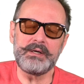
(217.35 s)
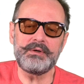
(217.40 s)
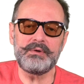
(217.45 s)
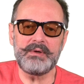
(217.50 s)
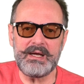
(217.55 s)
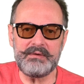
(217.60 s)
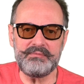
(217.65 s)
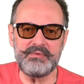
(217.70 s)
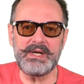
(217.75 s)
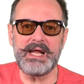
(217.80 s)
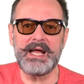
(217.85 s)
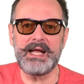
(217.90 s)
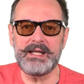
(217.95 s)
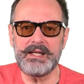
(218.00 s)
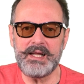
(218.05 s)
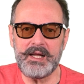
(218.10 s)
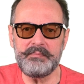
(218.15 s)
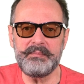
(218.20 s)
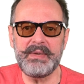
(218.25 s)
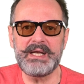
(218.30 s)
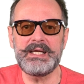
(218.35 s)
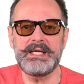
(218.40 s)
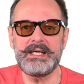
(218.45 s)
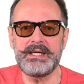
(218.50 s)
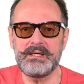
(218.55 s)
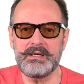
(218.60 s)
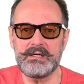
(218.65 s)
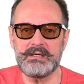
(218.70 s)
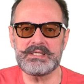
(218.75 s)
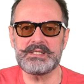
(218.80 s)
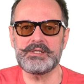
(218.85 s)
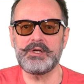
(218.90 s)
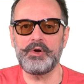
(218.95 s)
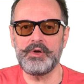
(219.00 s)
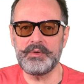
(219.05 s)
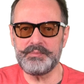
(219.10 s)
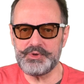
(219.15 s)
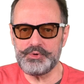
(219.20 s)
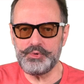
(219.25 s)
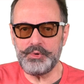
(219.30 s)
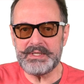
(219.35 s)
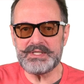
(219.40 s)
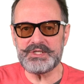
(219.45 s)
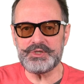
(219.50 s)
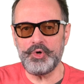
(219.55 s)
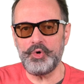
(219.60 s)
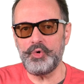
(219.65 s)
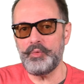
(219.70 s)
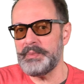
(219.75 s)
you haven't had that many startups doing so